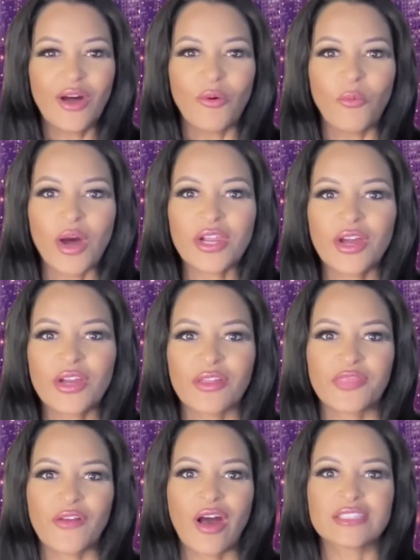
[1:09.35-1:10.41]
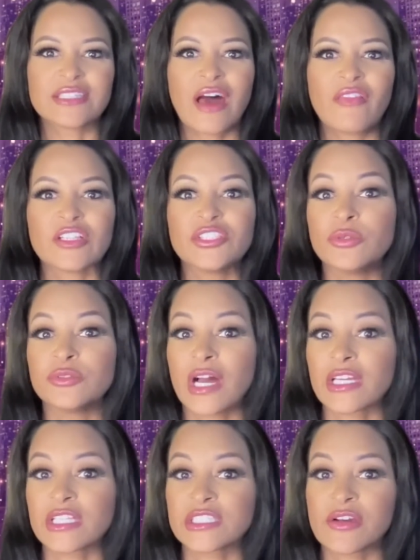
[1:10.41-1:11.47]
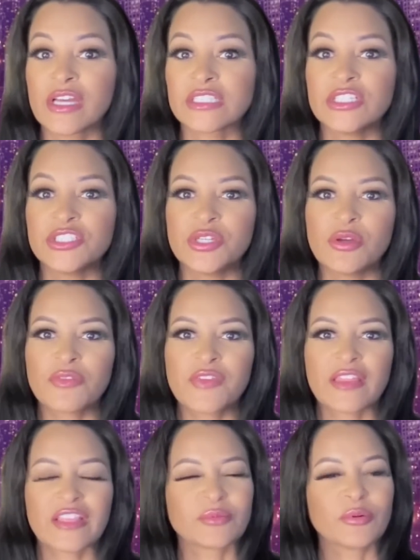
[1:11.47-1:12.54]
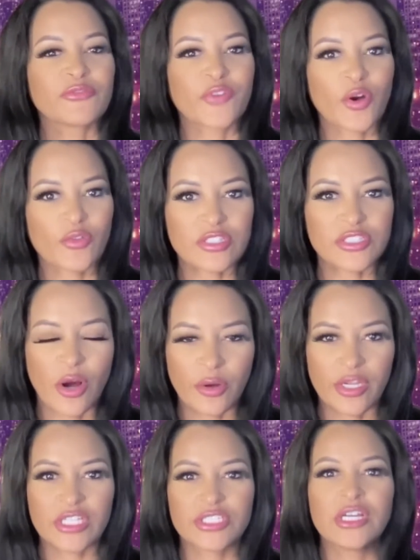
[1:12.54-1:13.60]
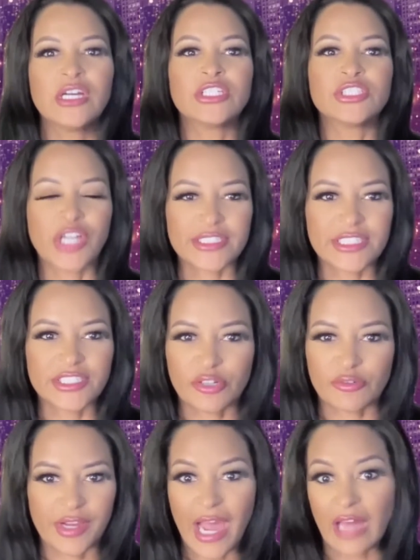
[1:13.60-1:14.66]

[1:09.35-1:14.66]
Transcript: What are your thoughts on this new docu series, and do you think this will further tarnish Jussie's career.